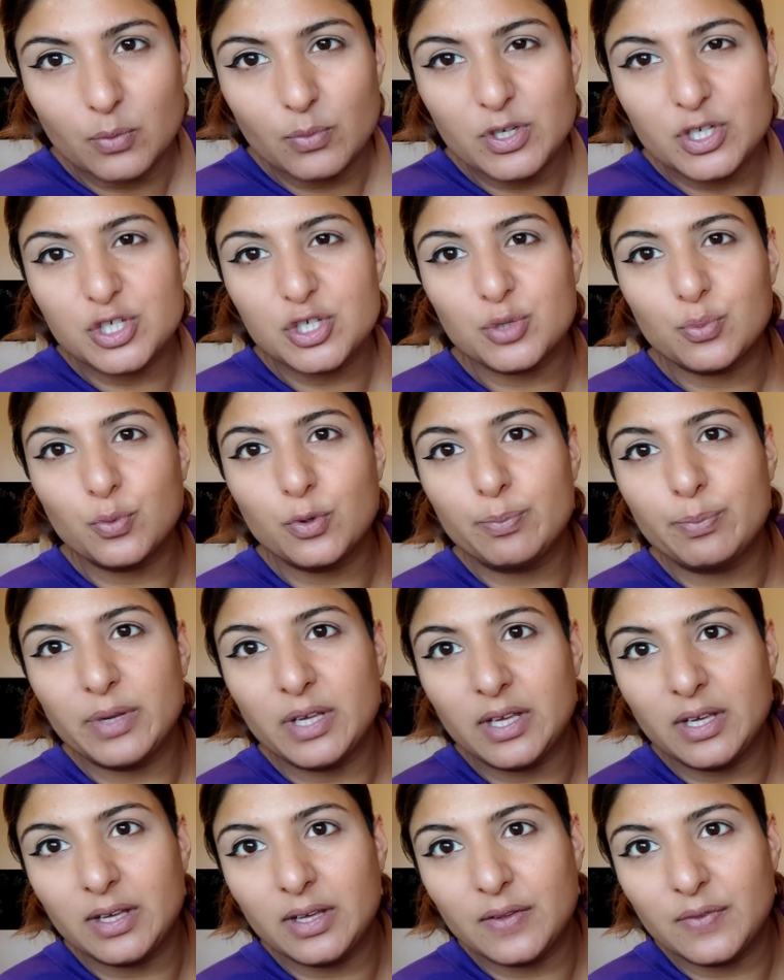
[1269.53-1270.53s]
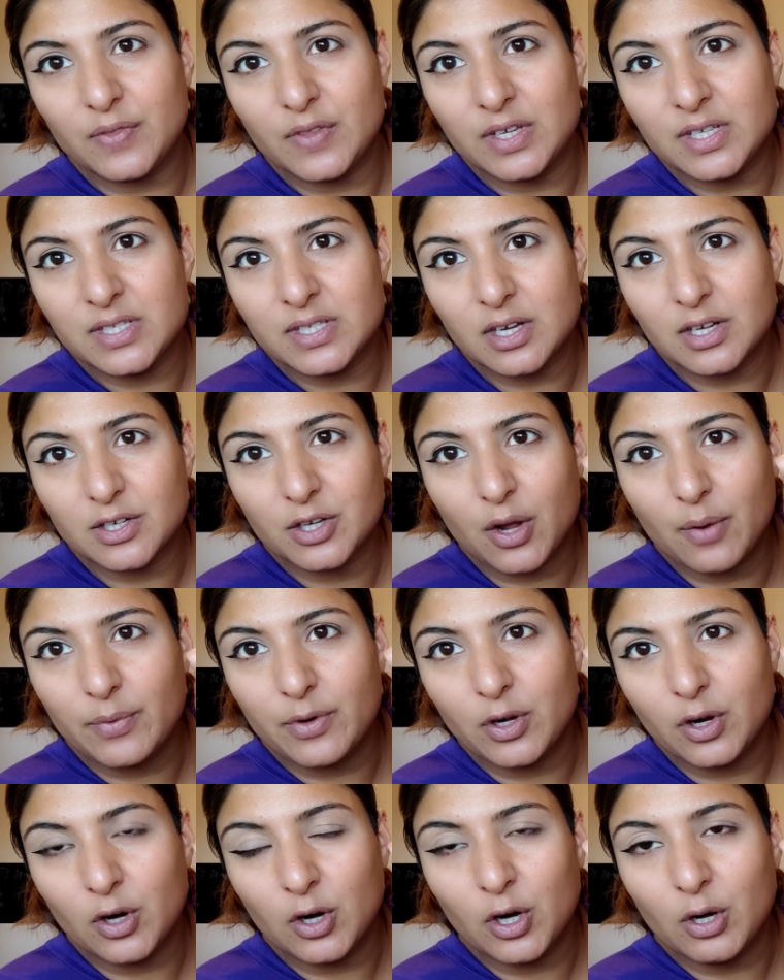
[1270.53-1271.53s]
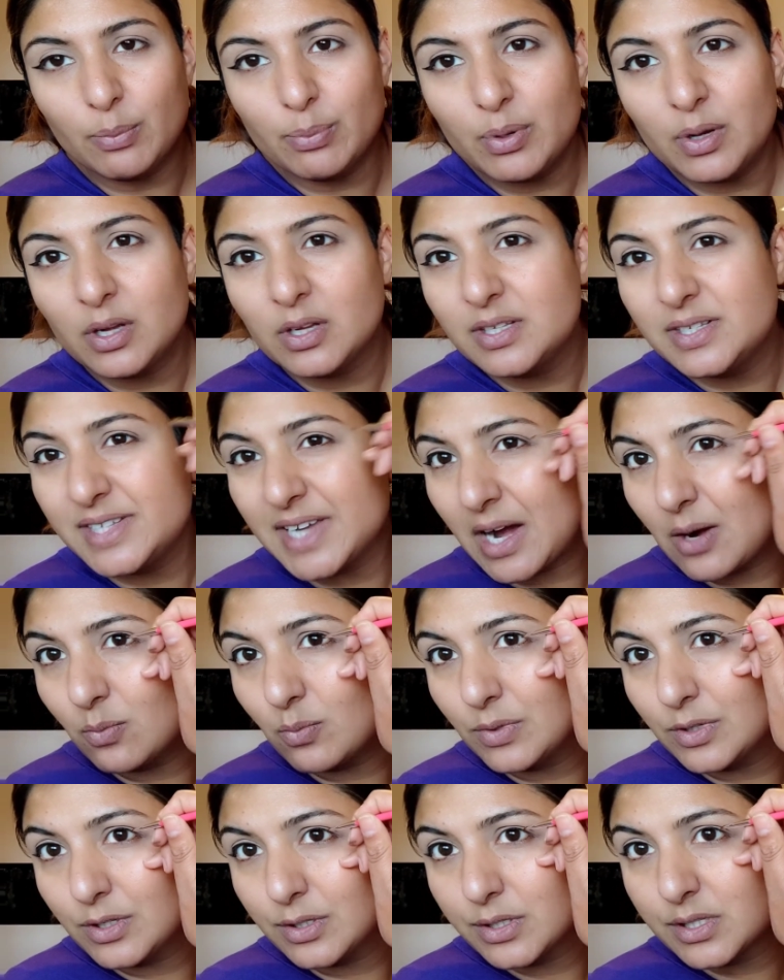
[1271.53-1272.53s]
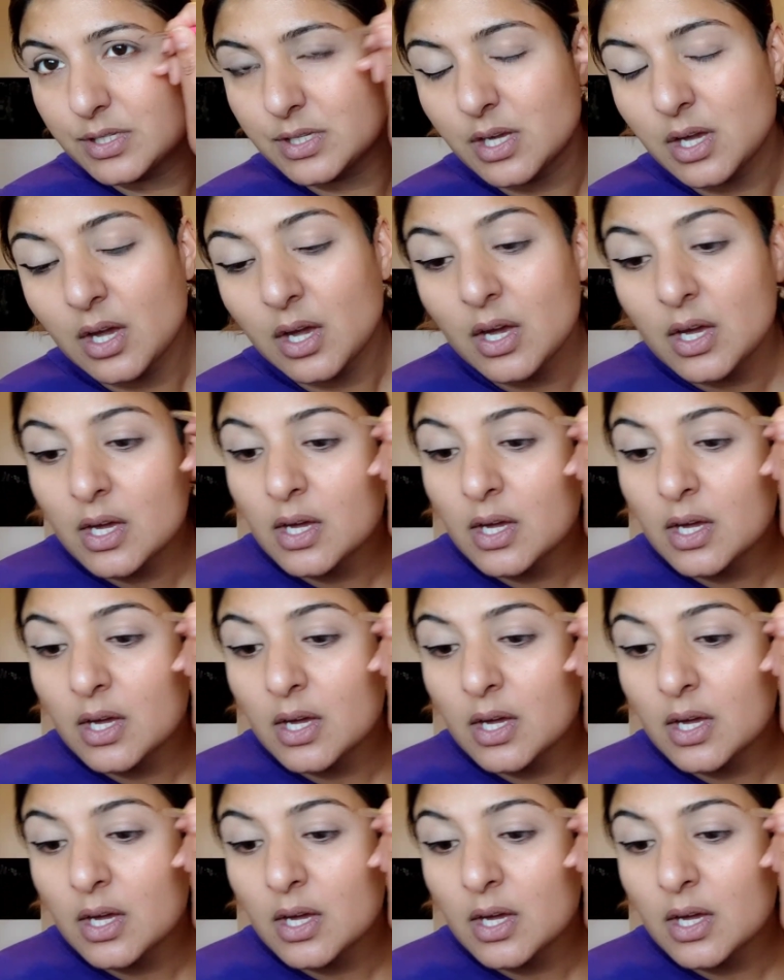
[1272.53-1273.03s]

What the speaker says: which would be this side going up, downwards.